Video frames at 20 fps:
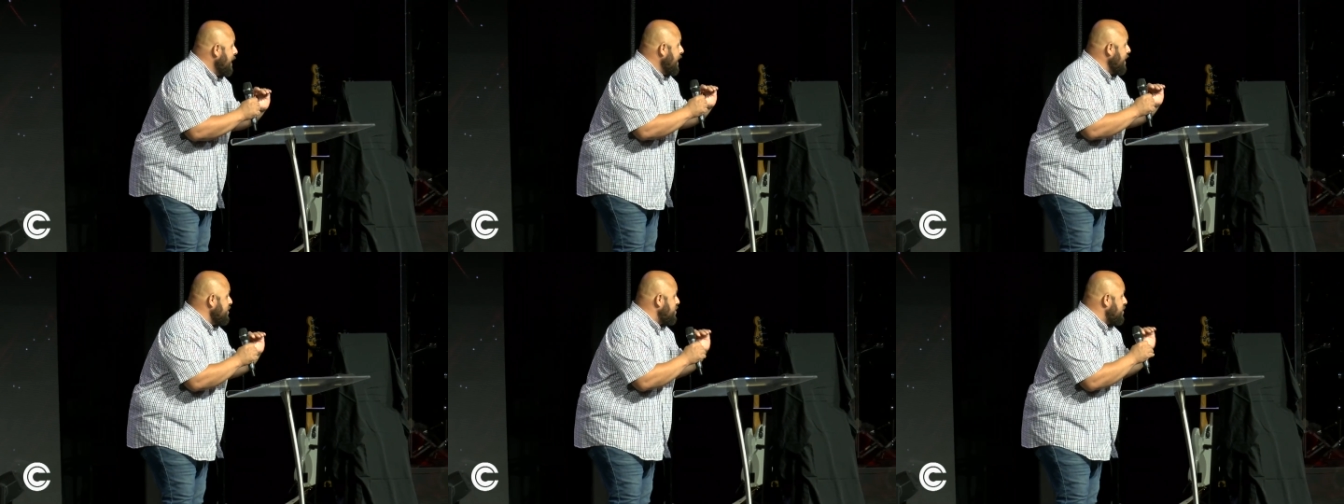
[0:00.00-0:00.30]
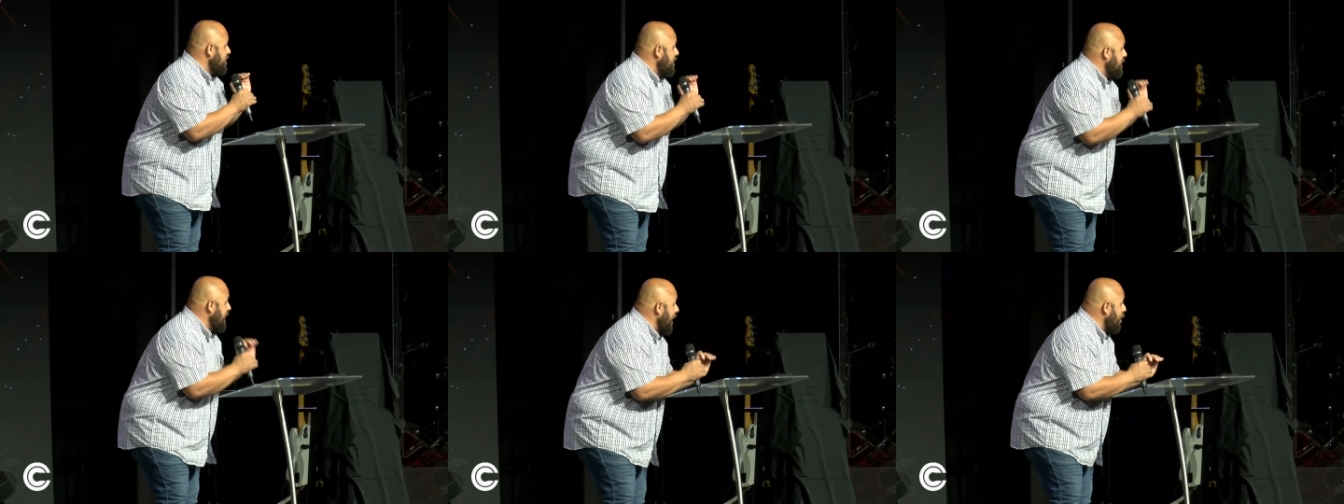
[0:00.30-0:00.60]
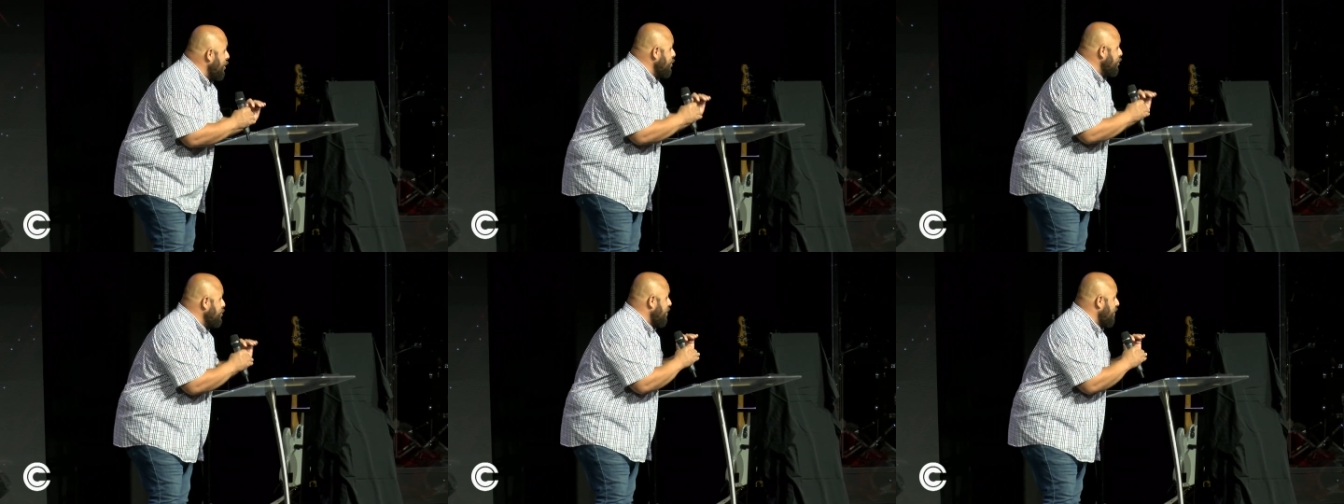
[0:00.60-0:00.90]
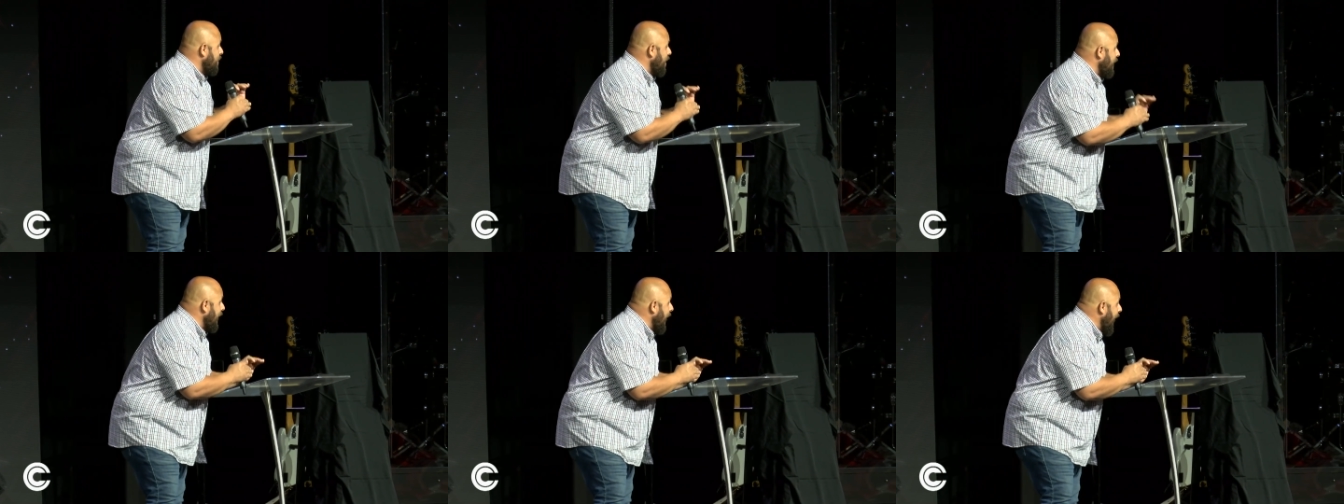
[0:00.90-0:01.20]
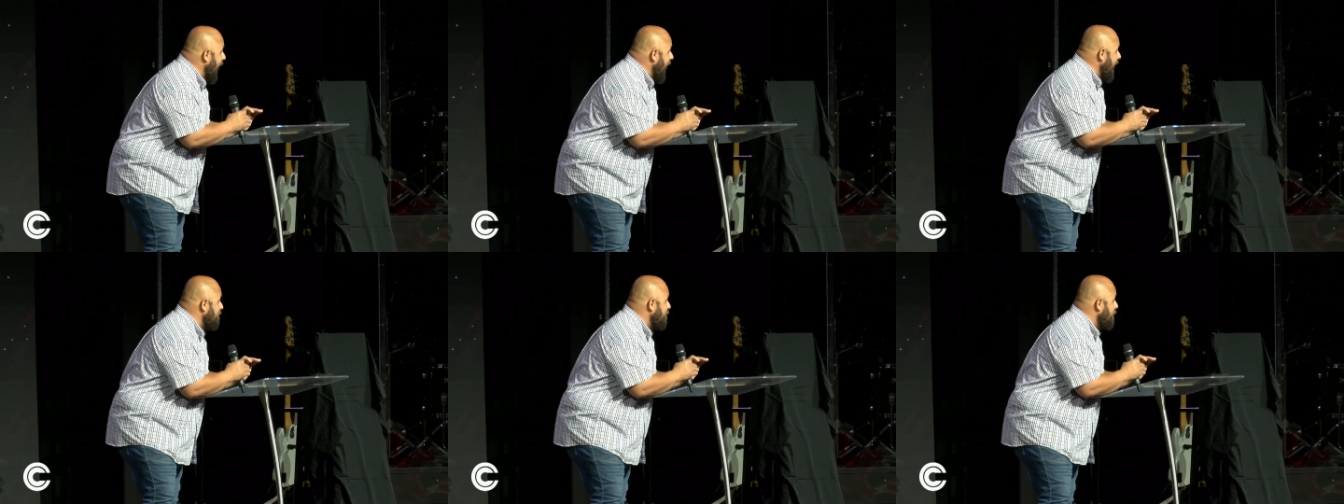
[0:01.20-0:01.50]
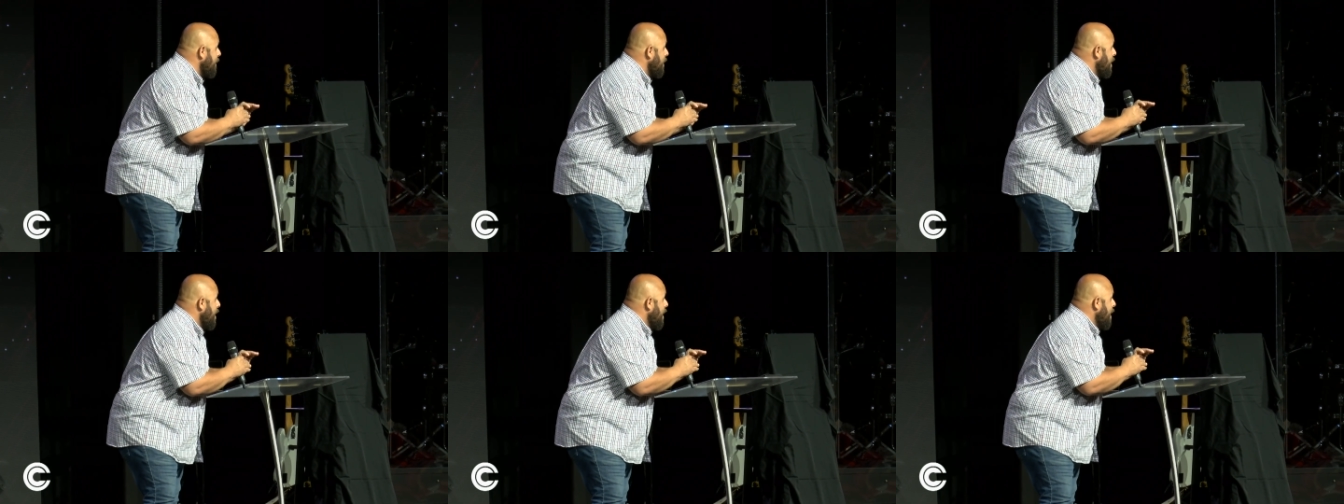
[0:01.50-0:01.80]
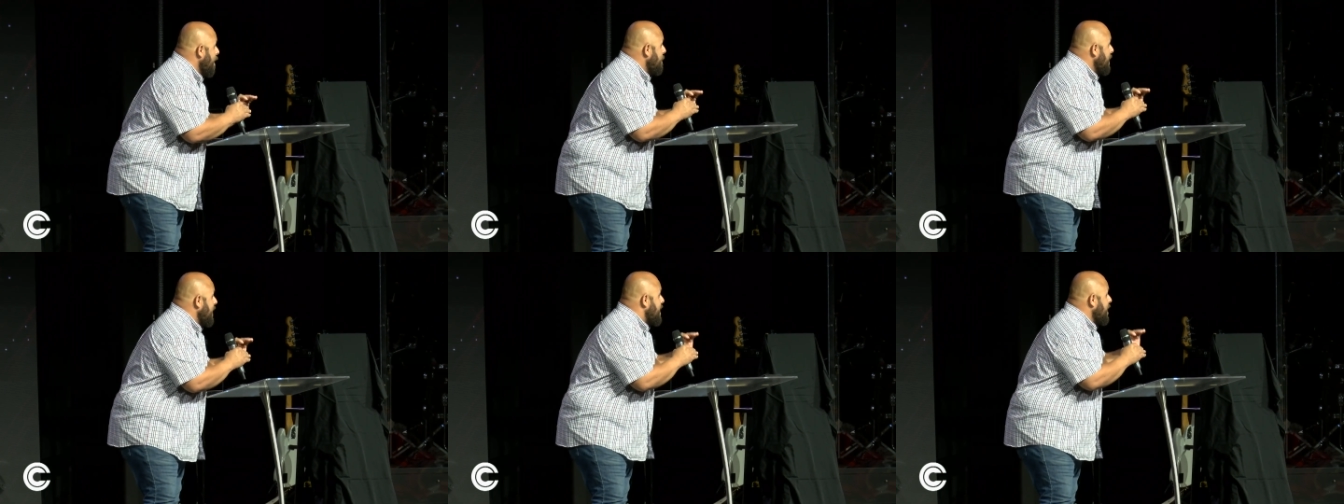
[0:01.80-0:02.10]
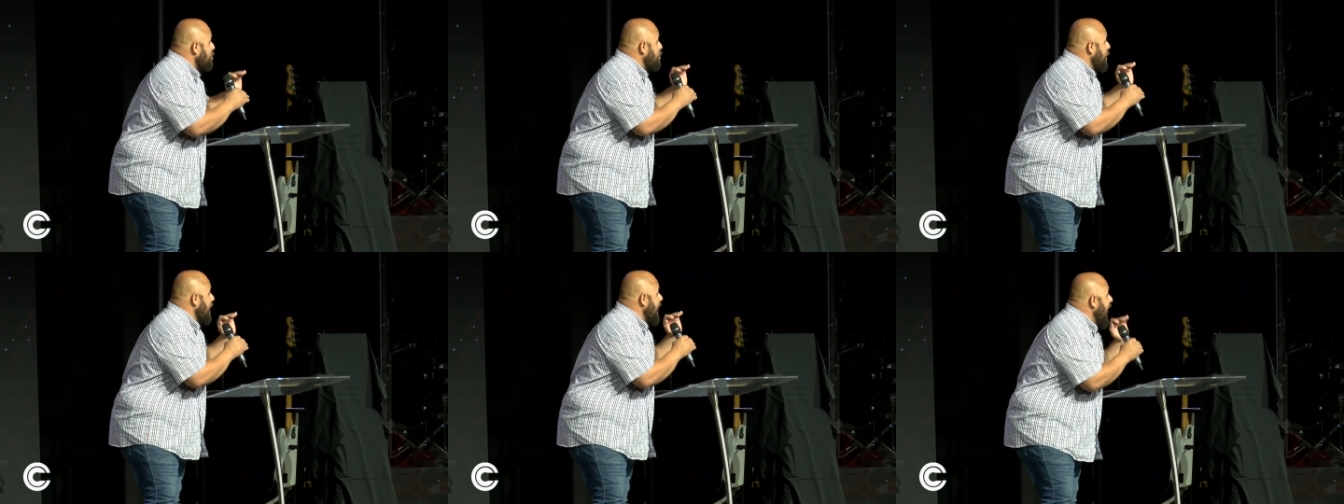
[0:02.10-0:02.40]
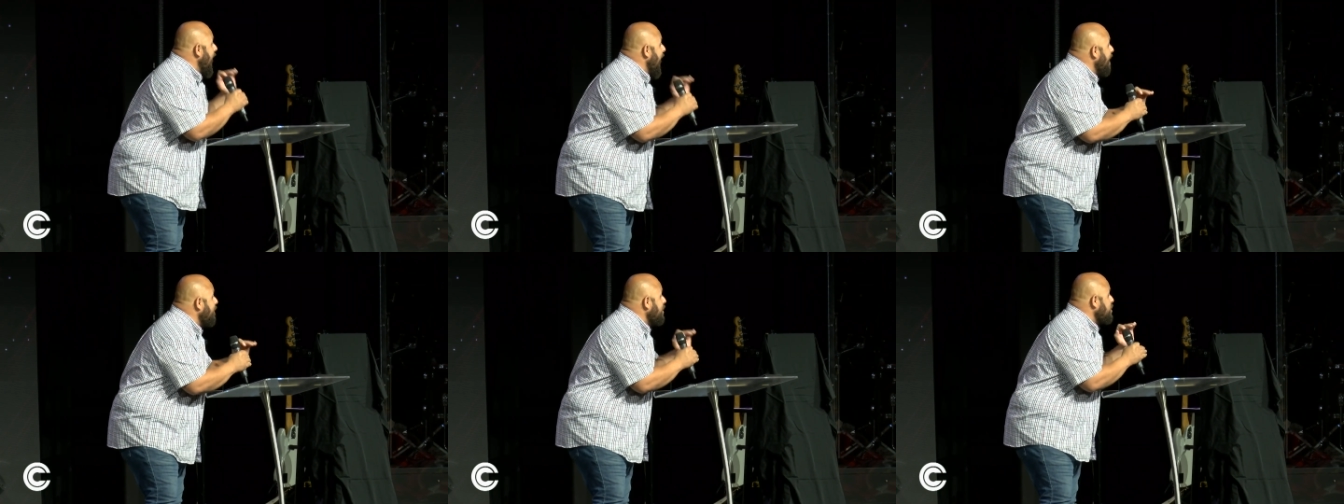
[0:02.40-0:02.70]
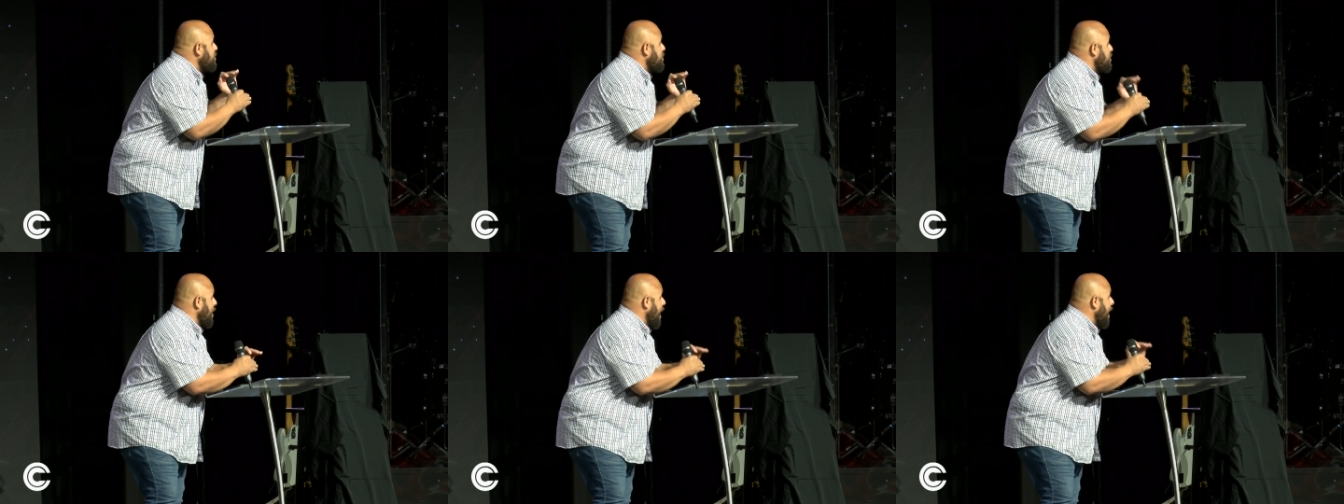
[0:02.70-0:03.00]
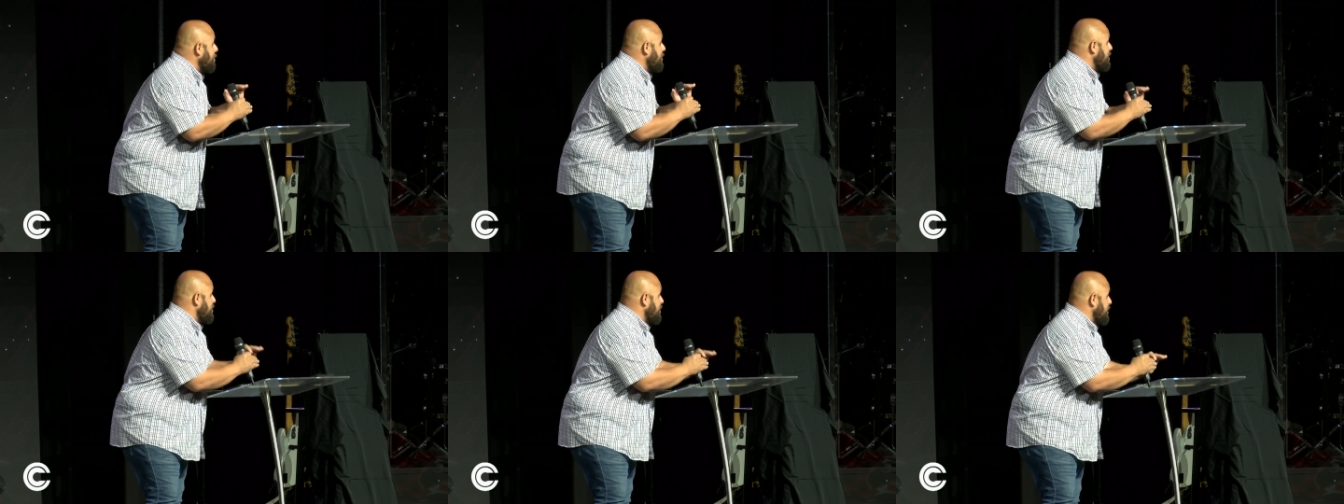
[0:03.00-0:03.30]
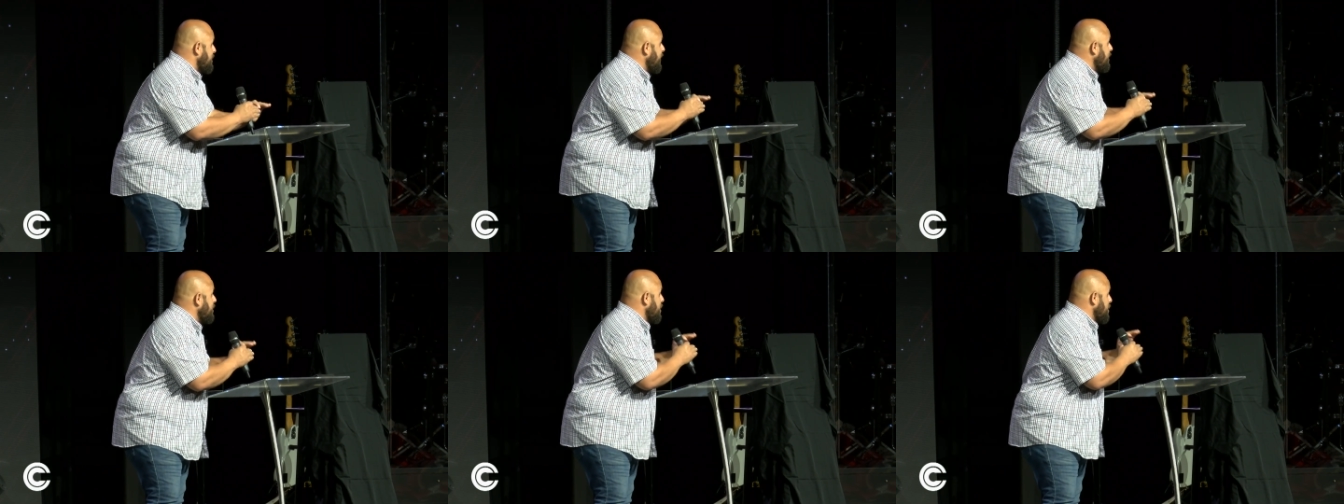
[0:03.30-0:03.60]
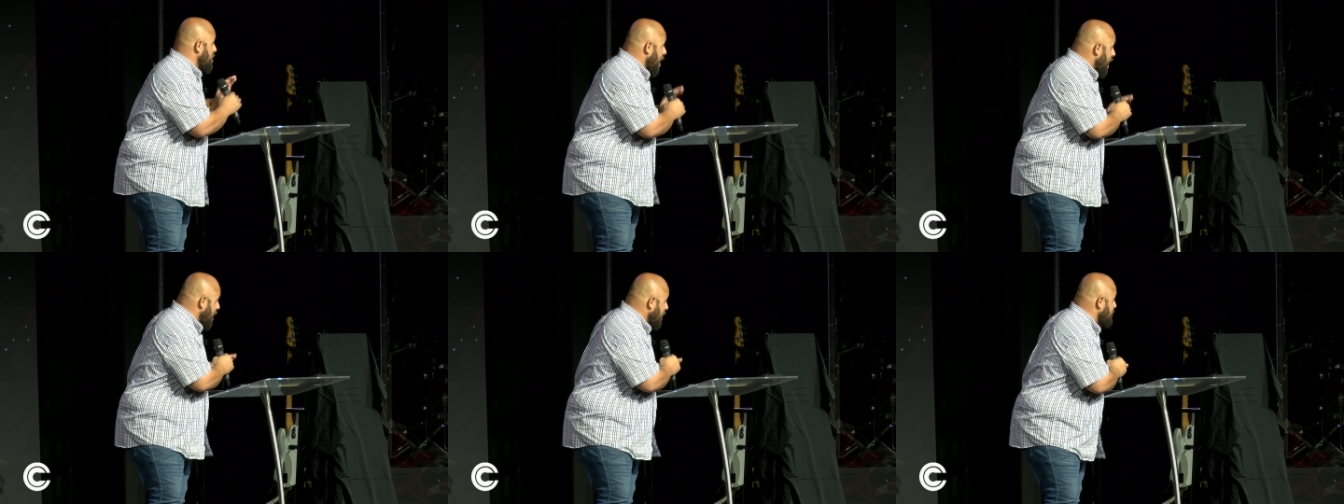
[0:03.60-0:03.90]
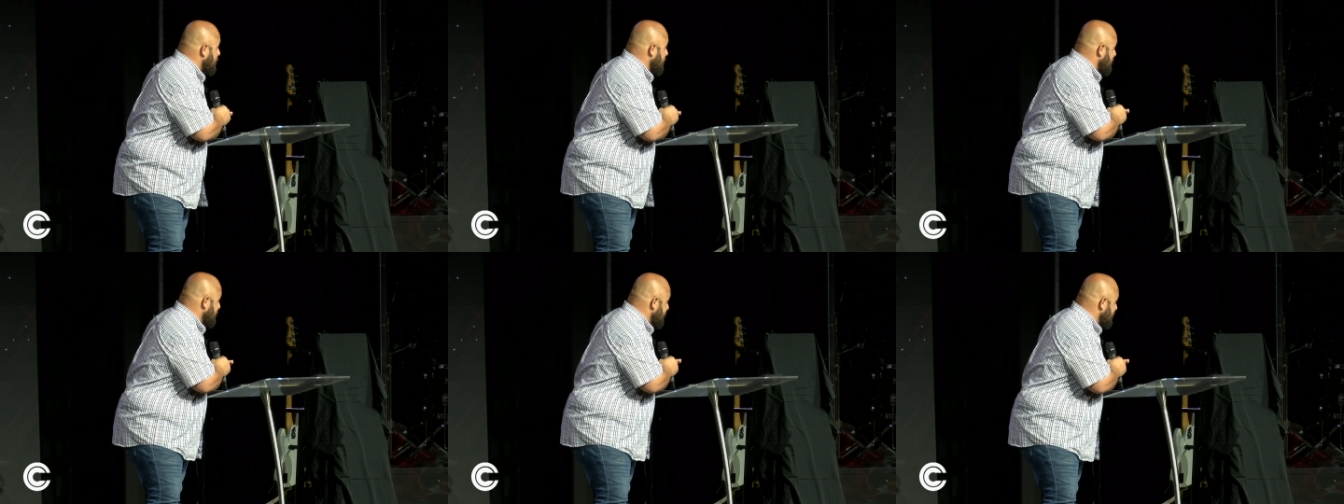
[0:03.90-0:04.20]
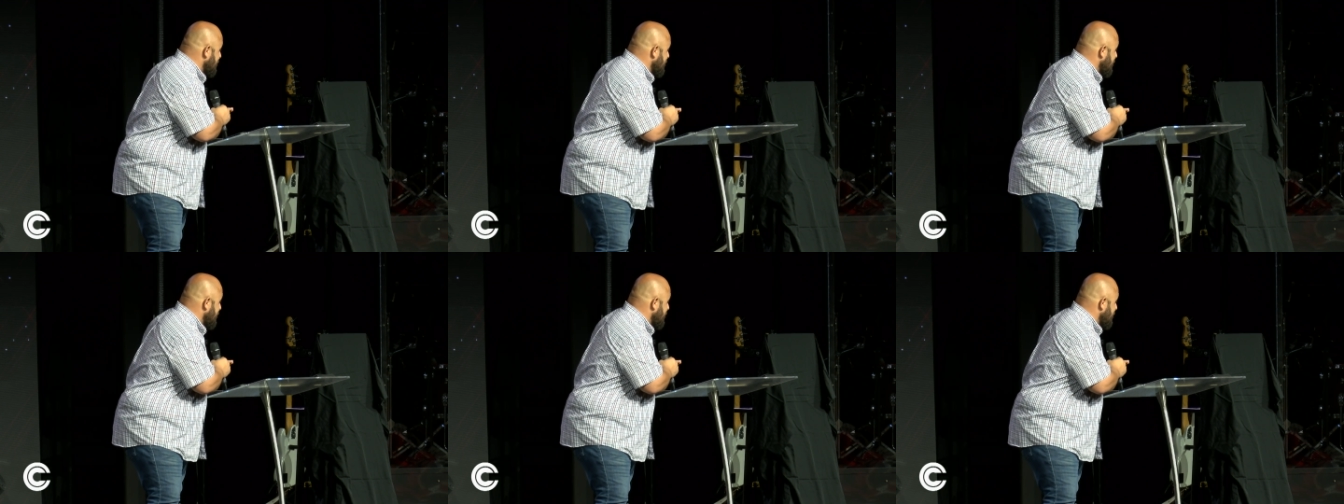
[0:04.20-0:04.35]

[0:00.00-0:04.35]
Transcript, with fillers: in scenarios of our life because we haven't stopped to see the doctor.